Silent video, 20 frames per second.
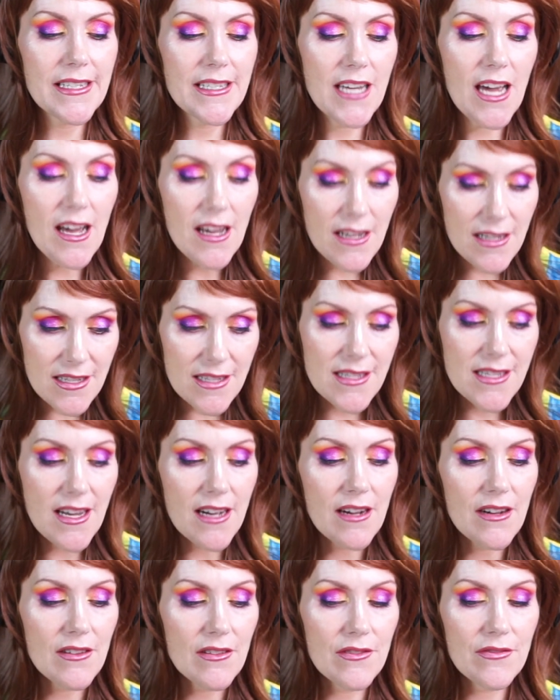tons
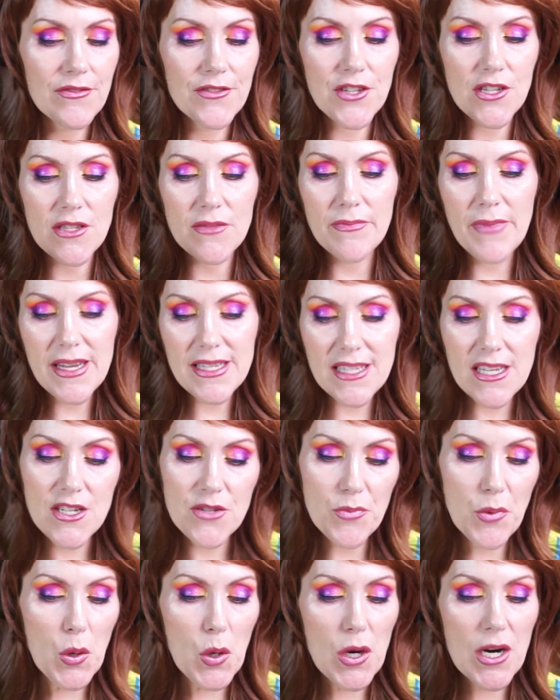of just
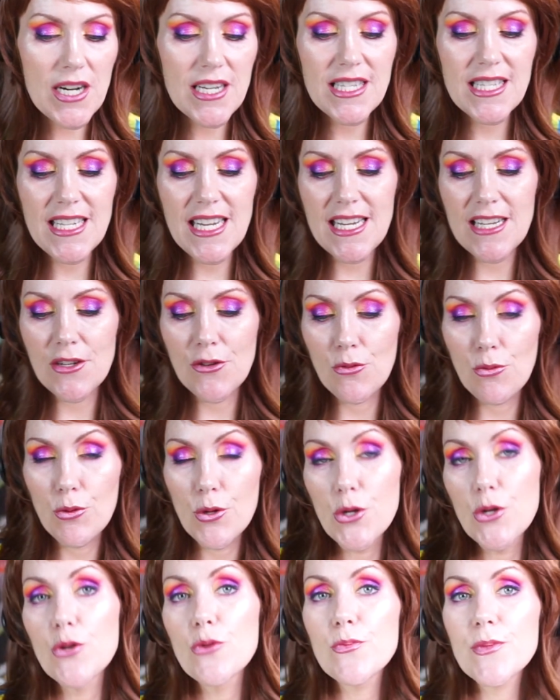message boards and
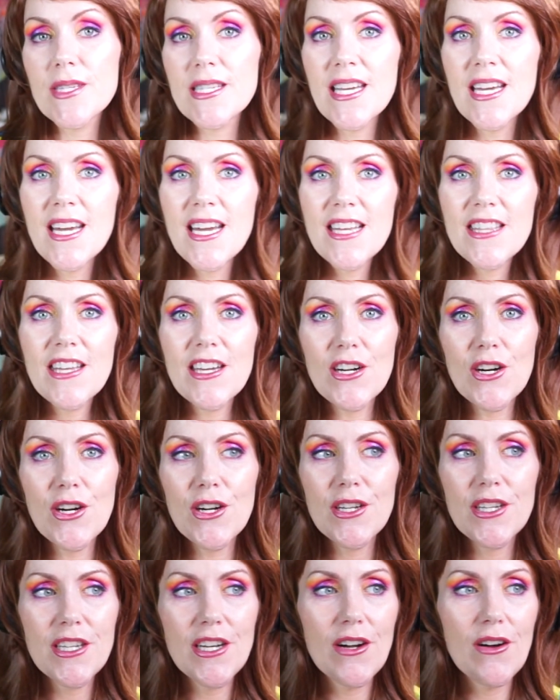groups that
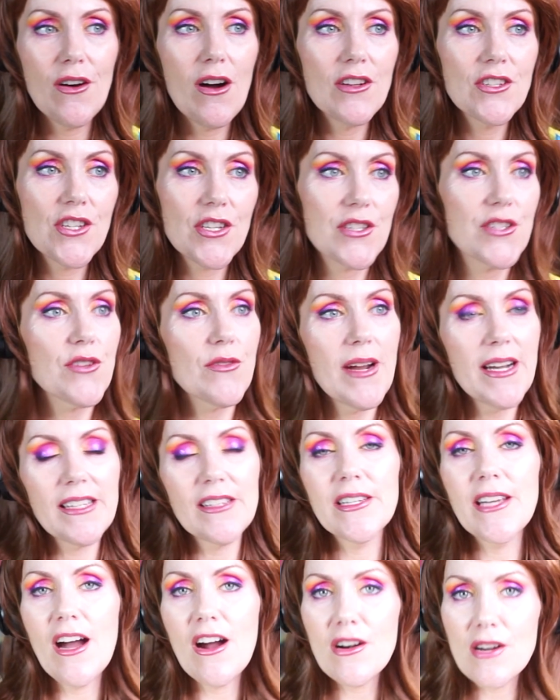are, just
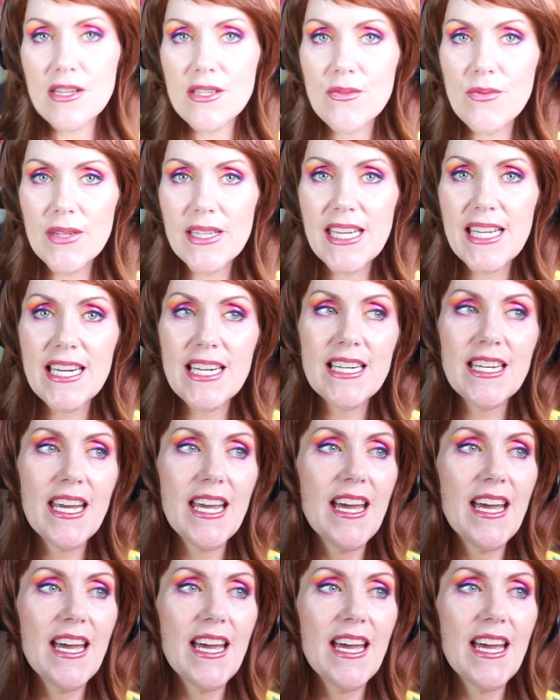directly artist related.